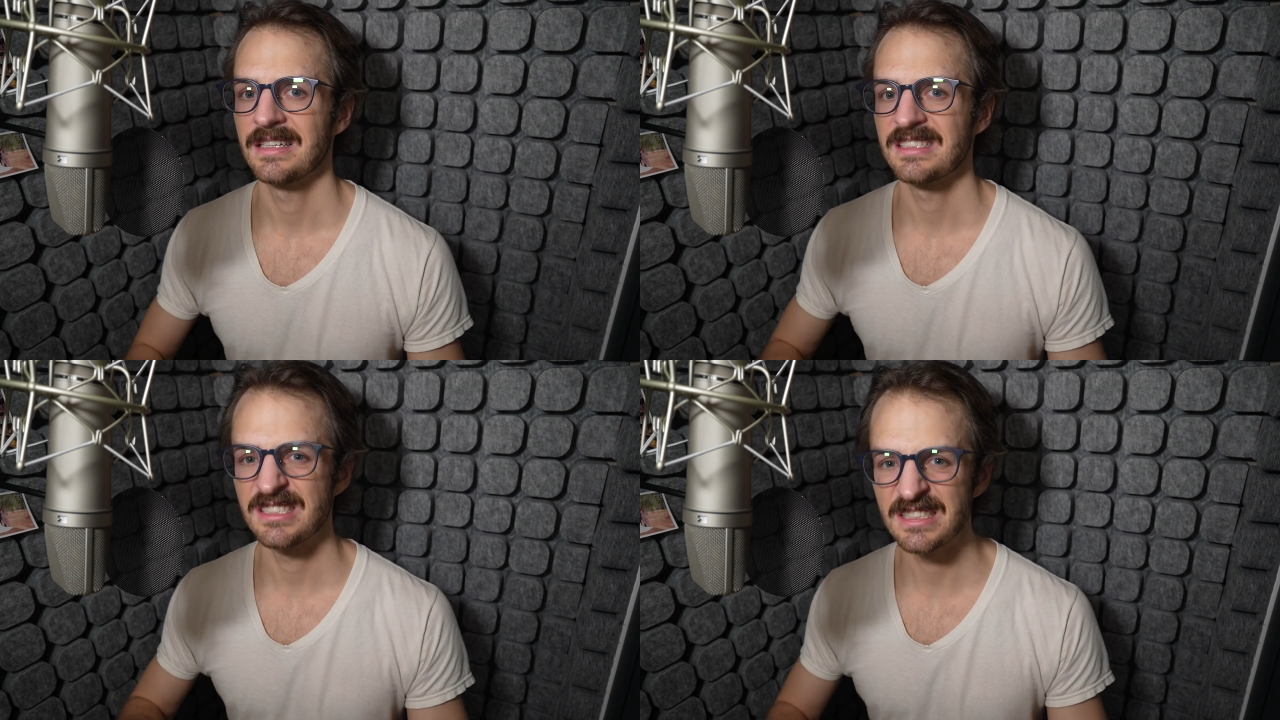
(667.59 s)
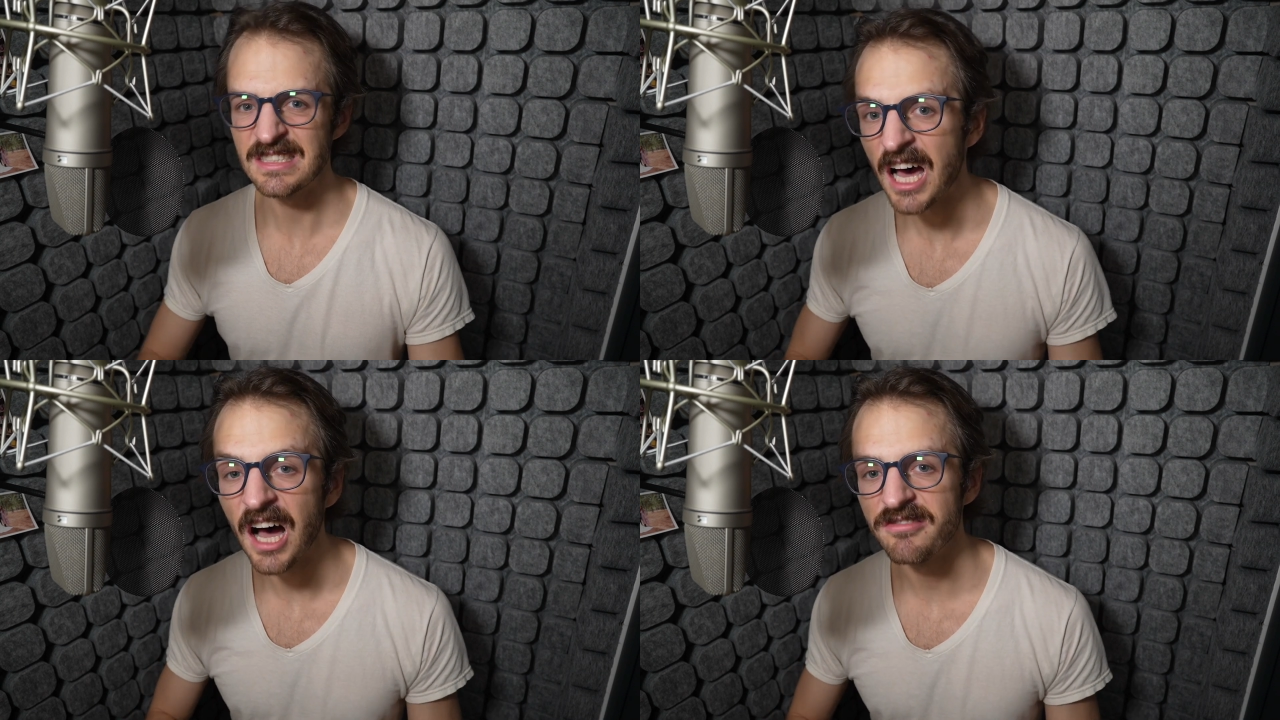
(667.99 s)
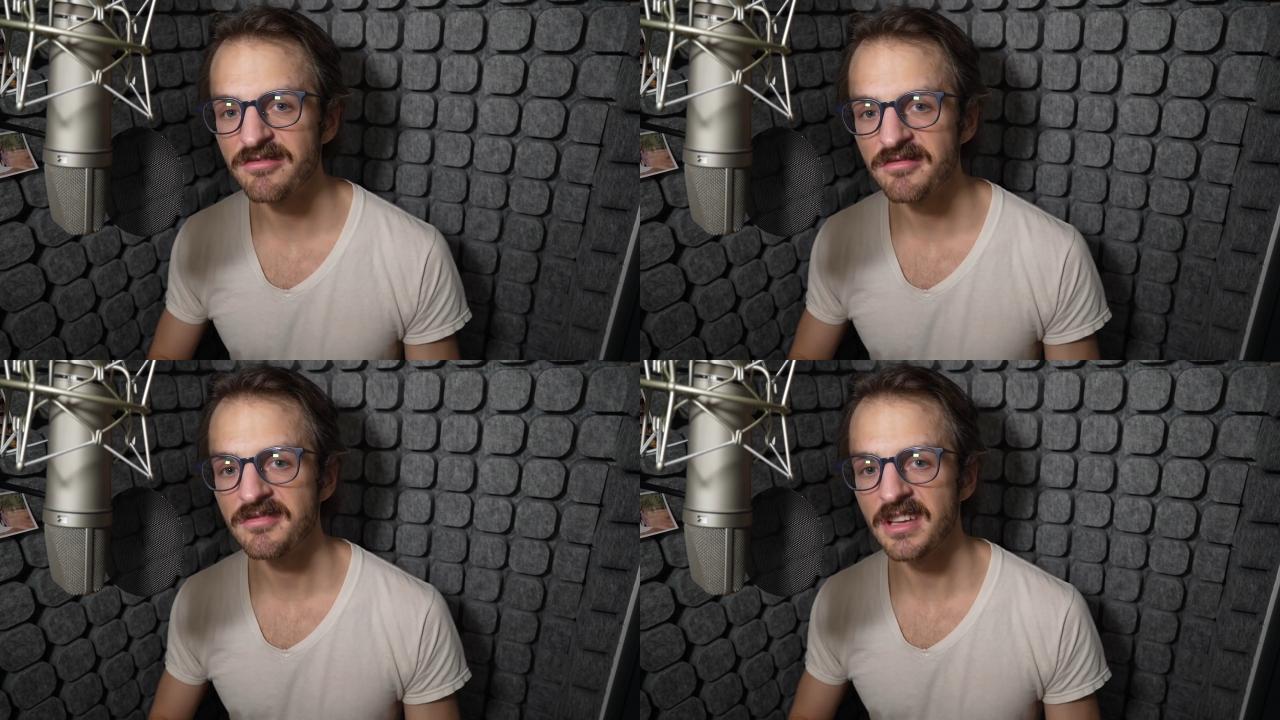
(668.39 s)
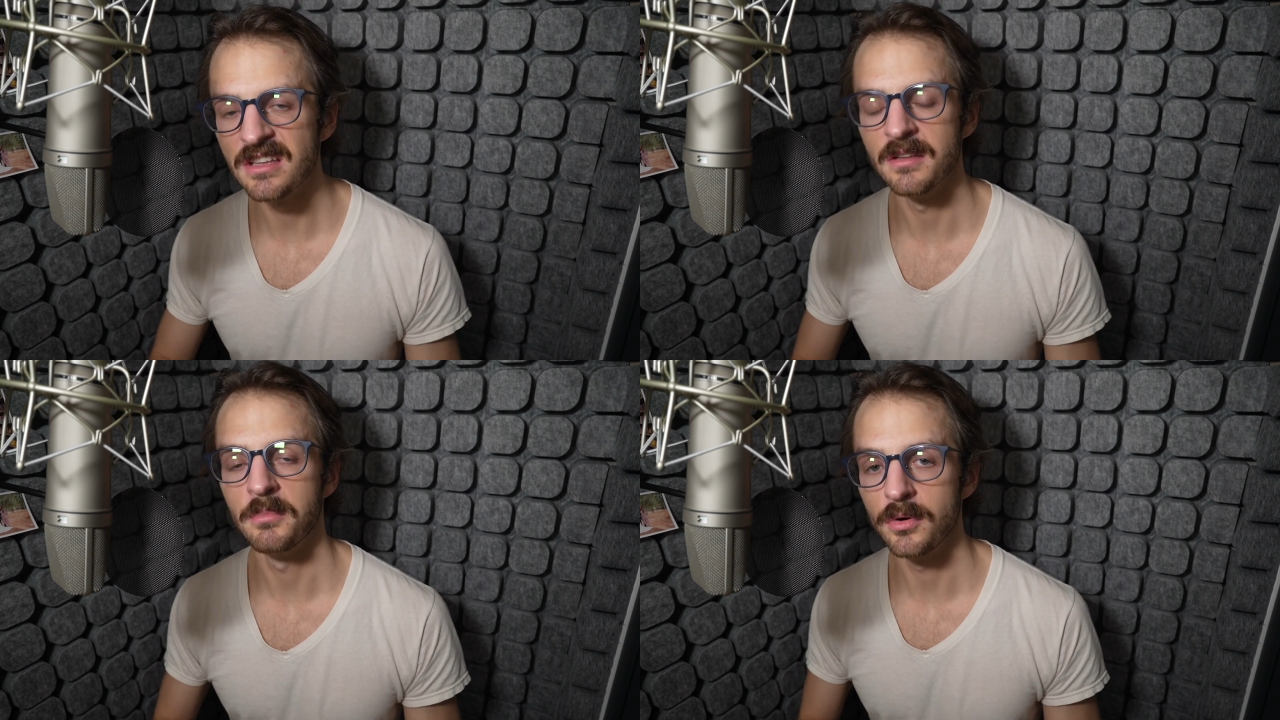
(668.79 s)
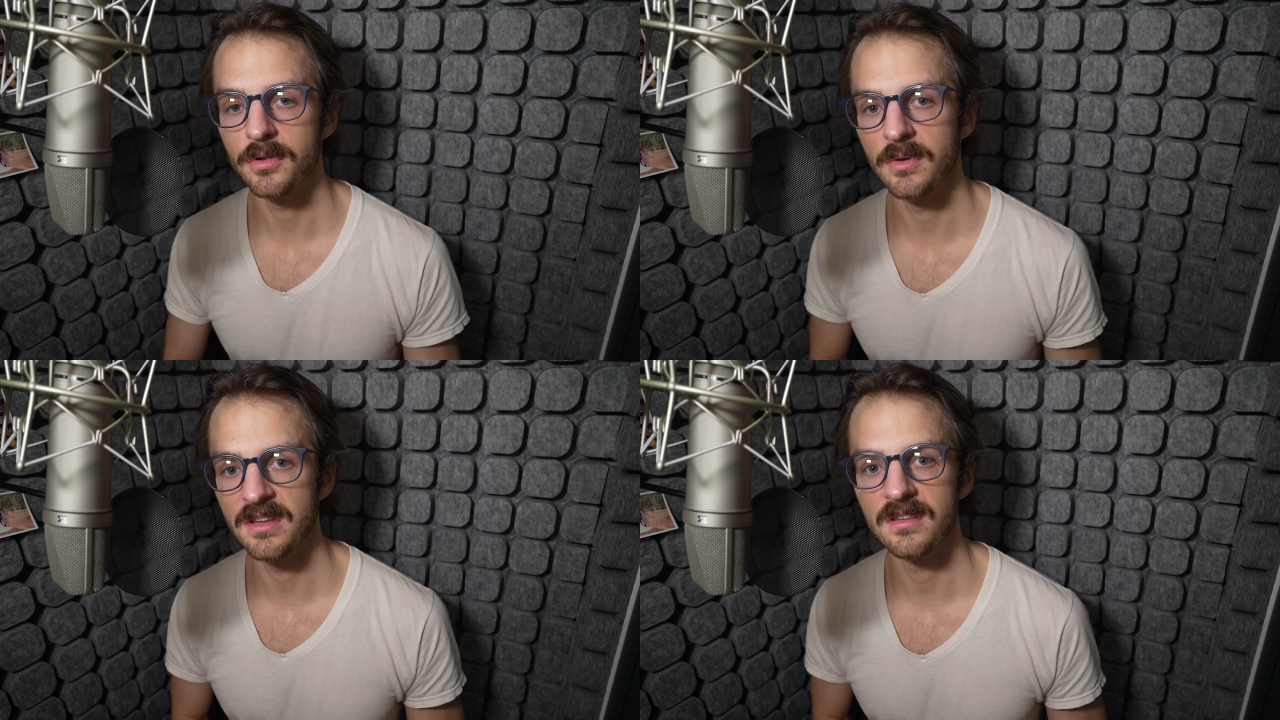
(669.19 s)
stuff in the
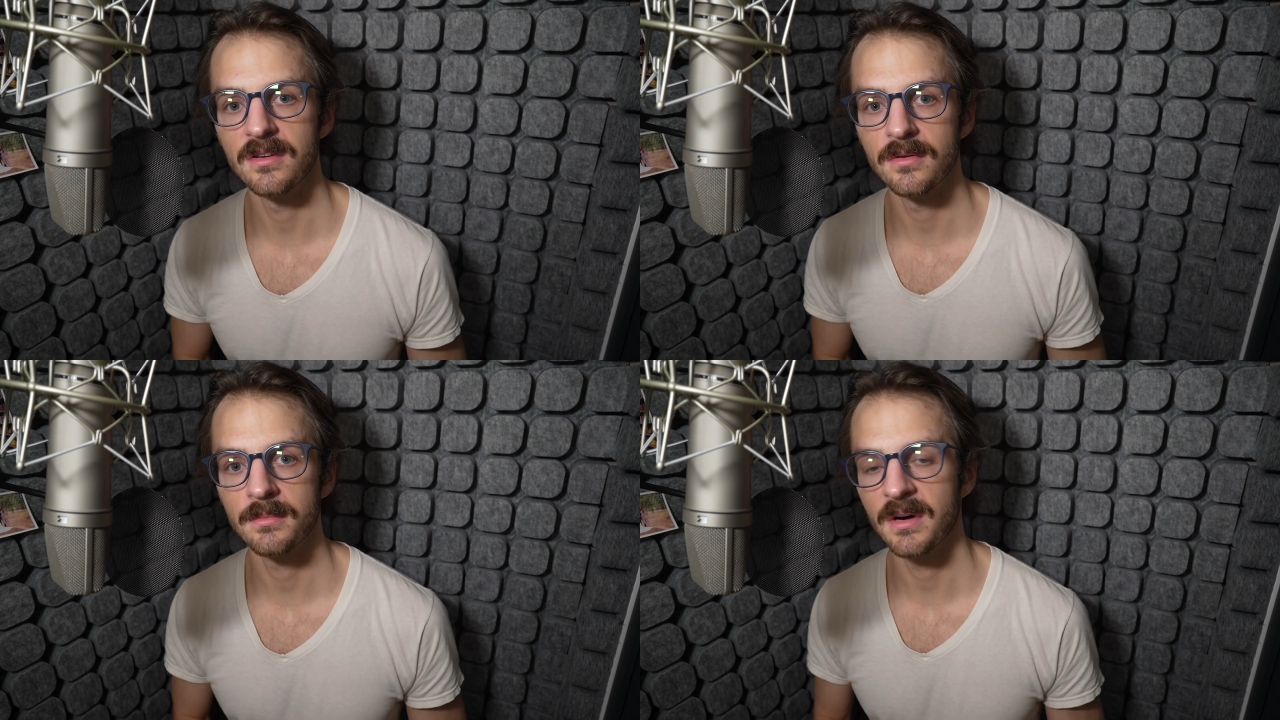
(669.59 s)
booth with you.